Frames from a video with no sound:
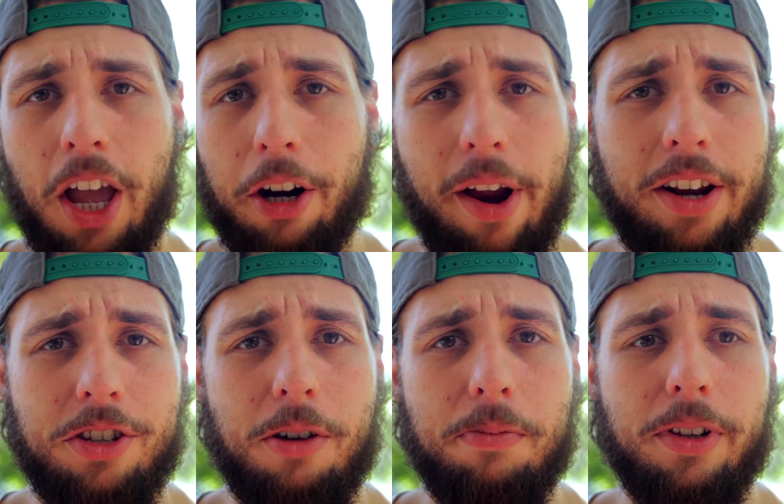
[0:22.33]
A great
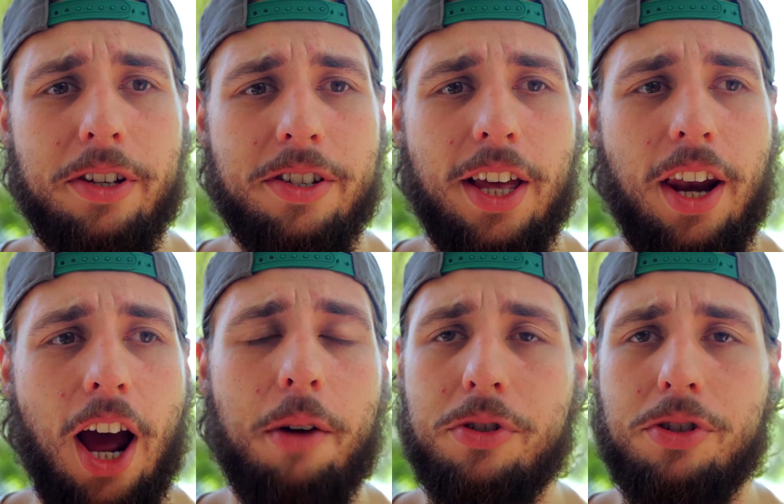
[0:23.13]
example is that
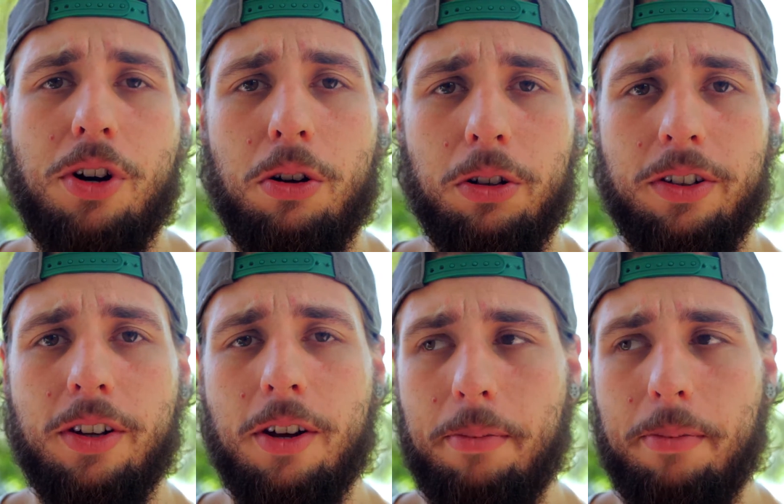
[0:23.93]
I was told